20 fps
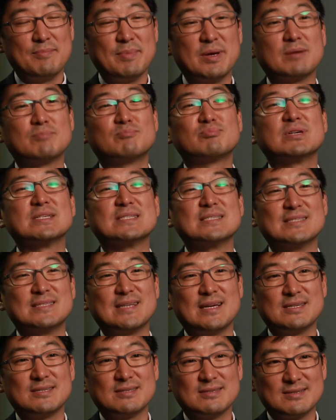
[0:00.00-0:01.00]
better
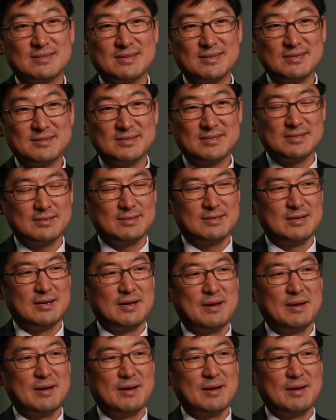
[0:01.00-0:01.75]
presentation skills,